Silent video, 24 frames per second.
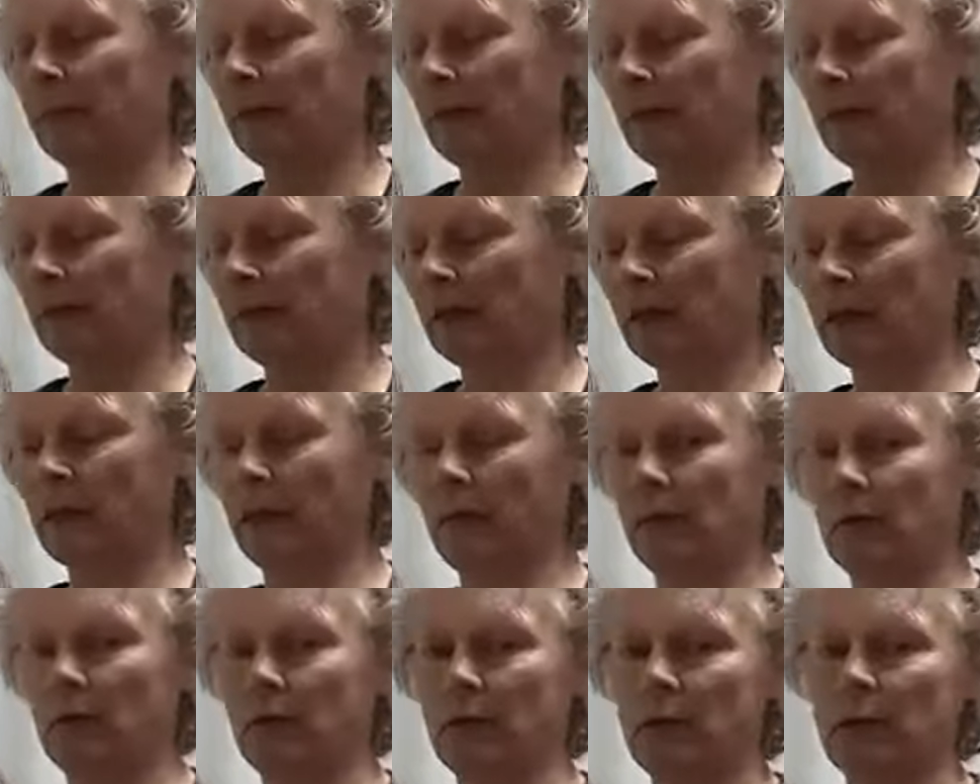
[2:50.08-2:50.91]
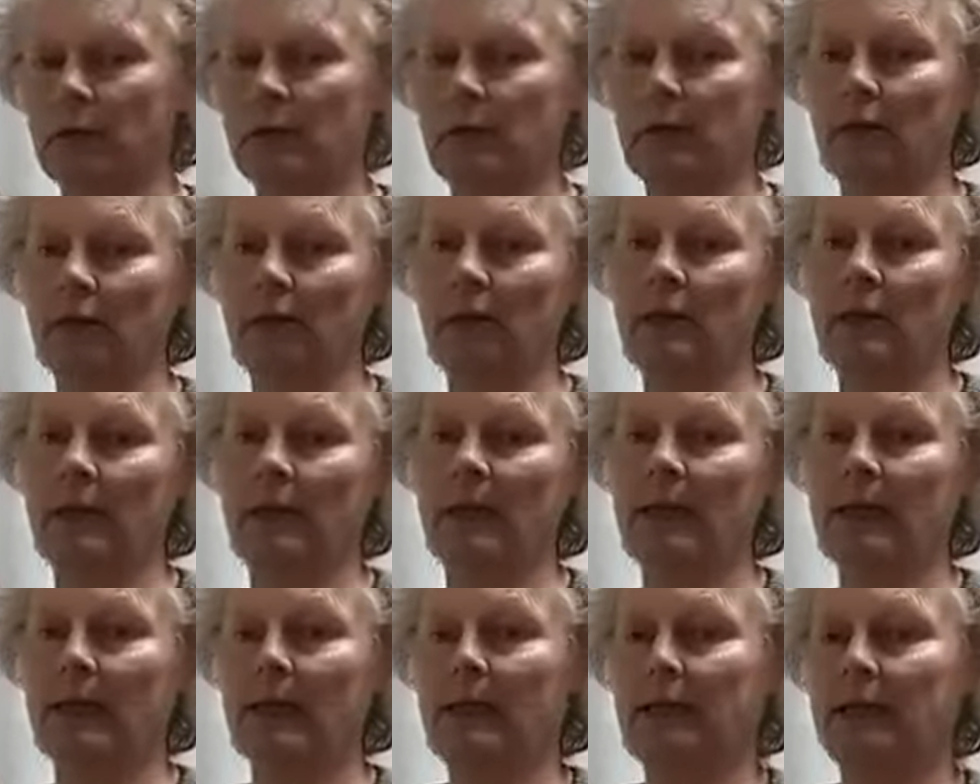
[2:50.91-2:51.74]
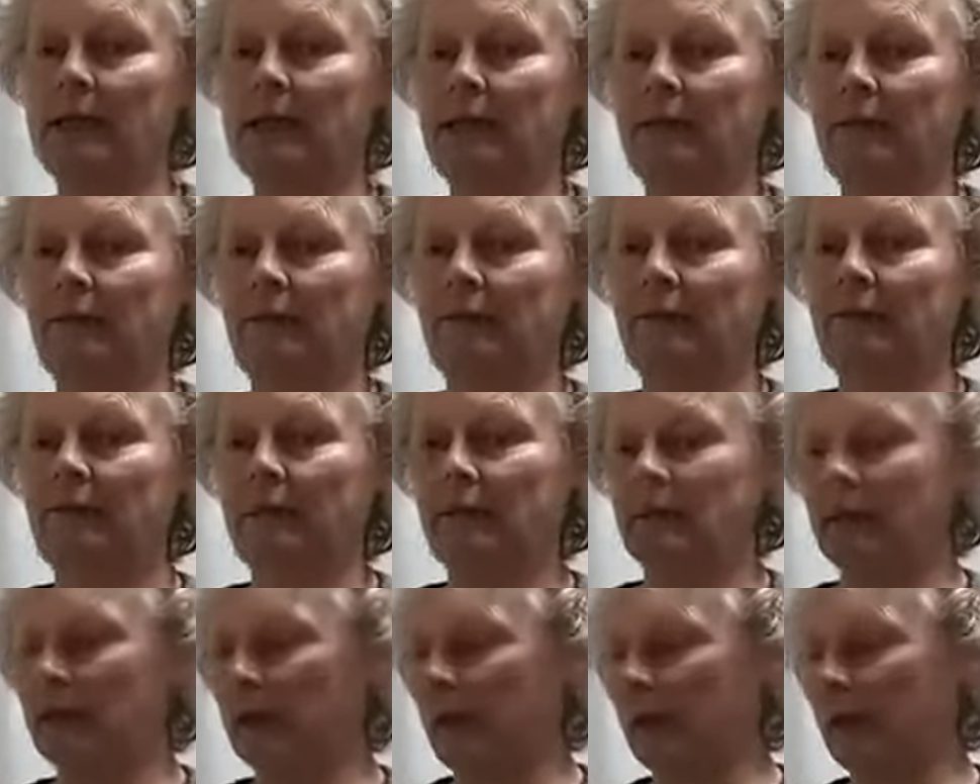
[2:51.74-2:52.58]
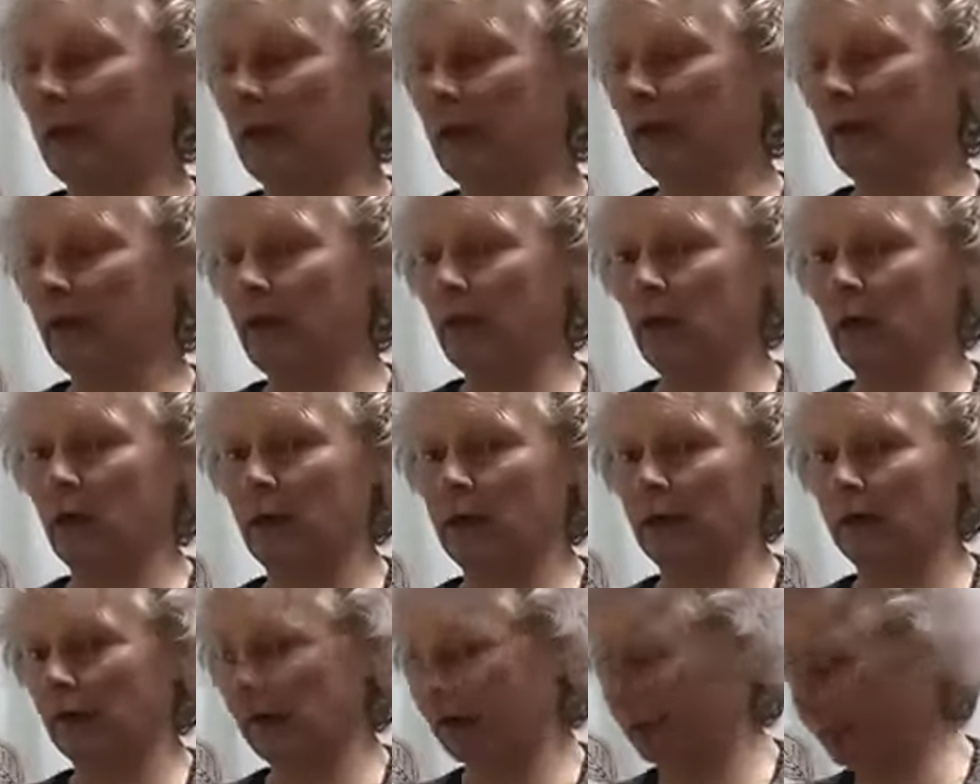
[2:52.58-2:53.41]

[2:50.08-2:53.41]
so it's not going to make any difference to how they work.